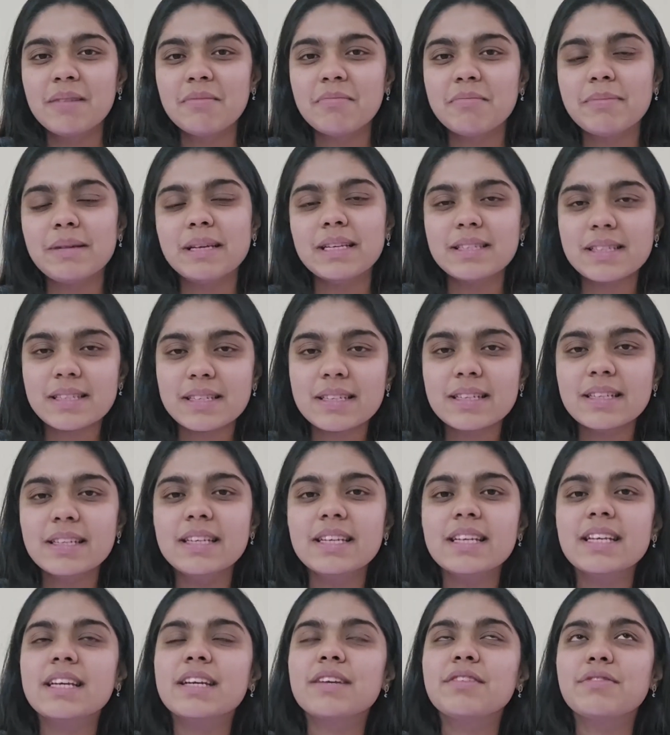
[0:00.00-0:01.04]

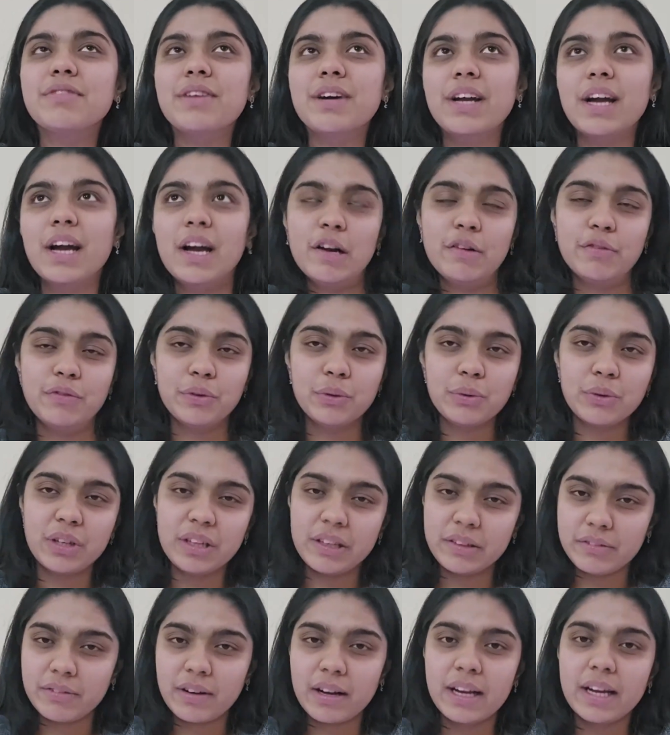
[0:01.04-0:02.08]
basically if I have to
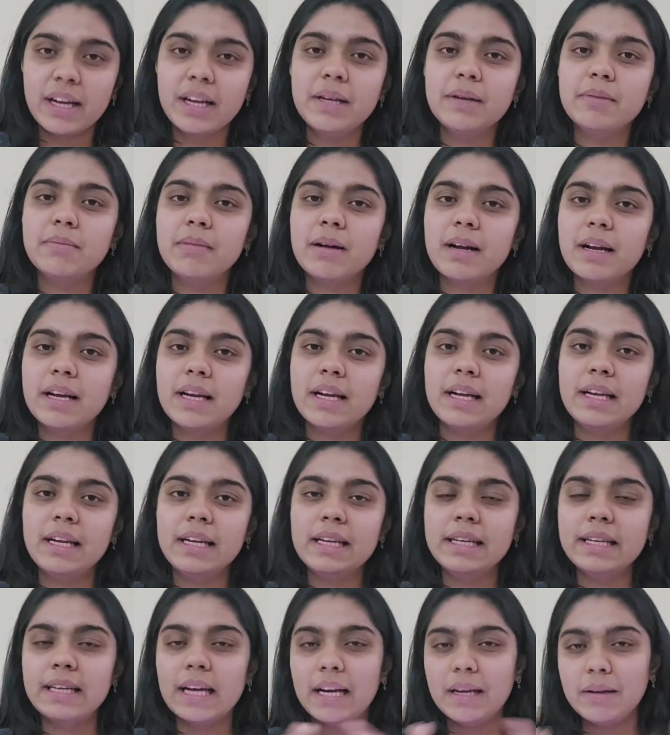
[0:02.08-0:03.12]
divide my
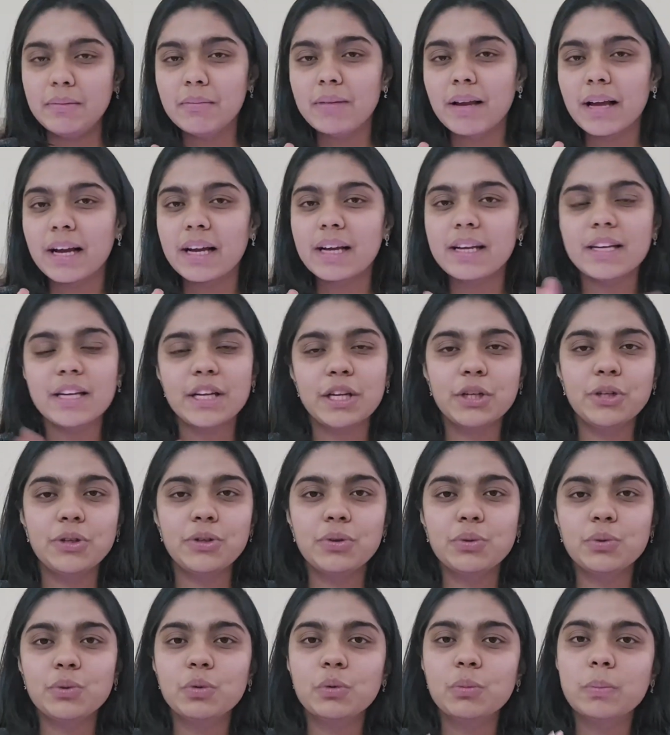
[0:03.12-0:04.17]
timeline
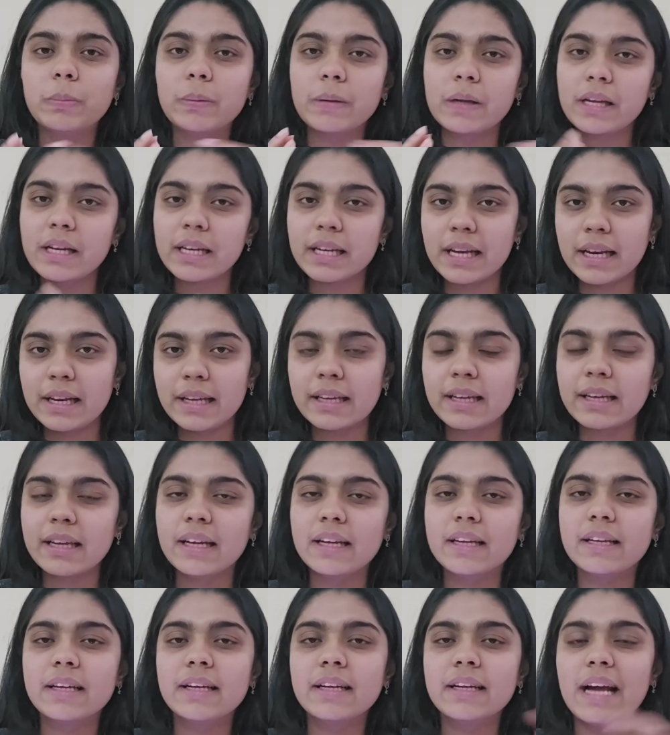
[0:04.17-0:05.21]
into
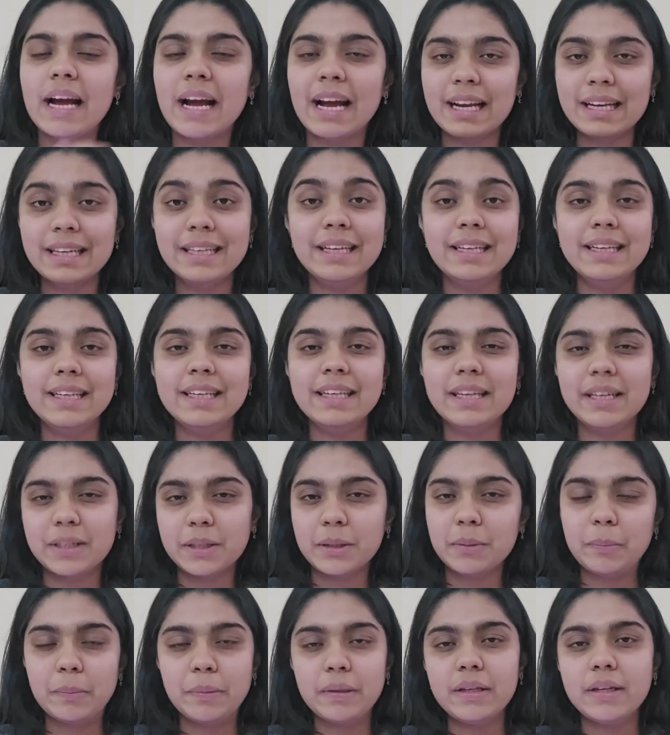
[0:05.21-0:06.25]
pre-dedicated and
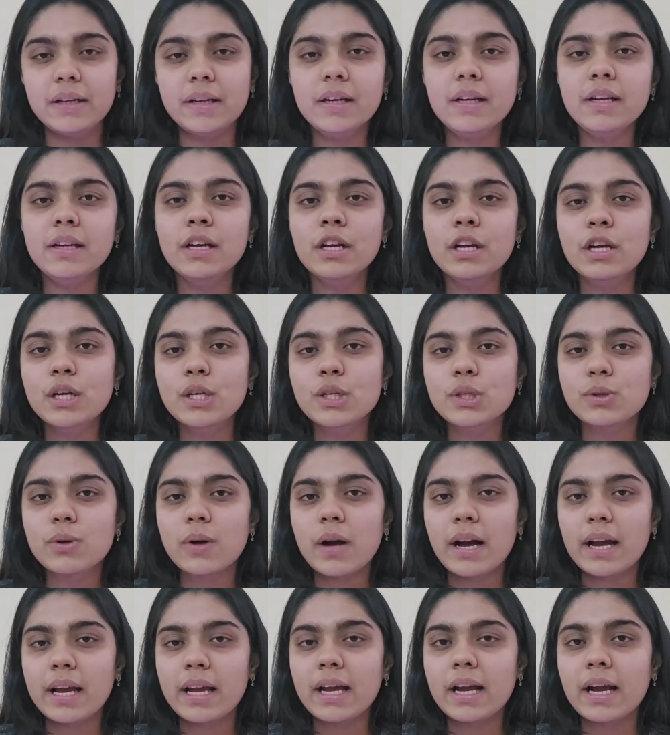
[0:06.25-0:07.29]
dedicated period, so
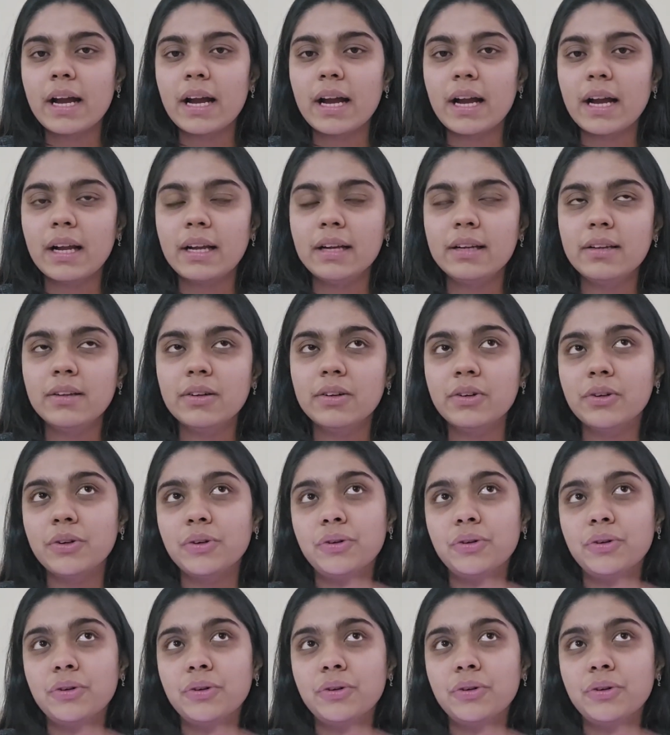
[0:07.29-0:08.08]
I had